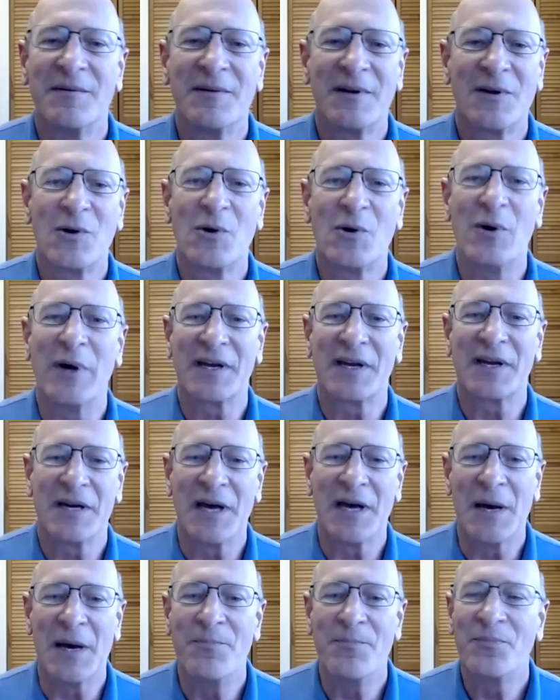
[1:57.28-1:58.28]
quick
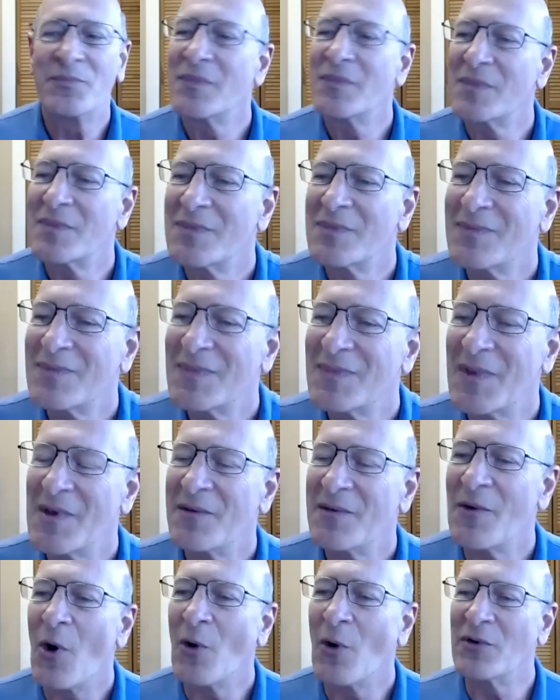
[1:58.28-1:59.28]

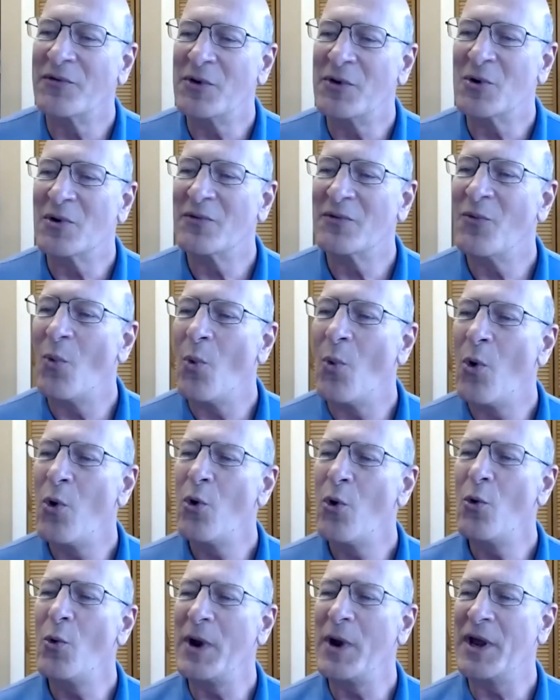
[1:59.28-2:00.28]
overview of
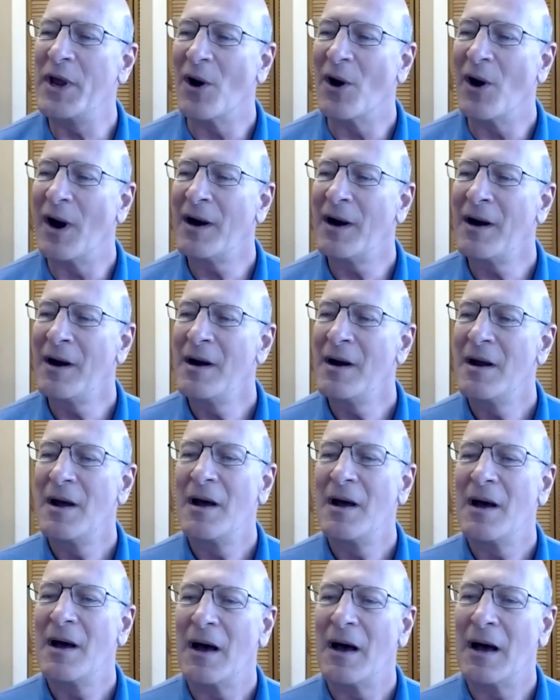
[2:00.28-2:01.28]
who we are.
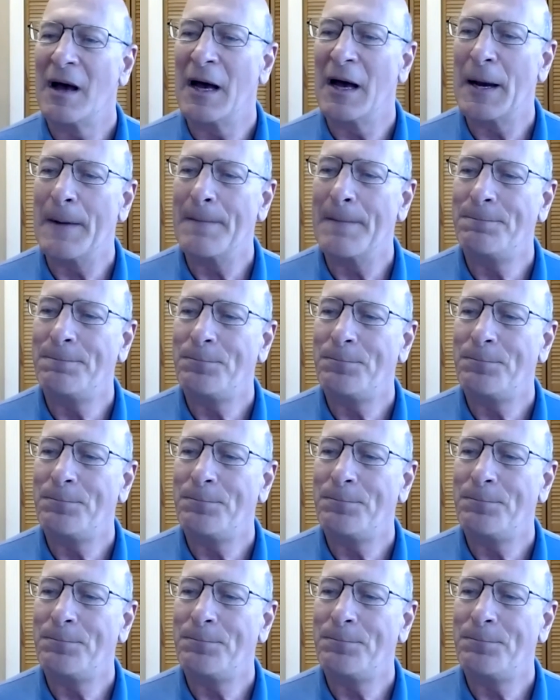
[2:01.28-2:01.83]
Our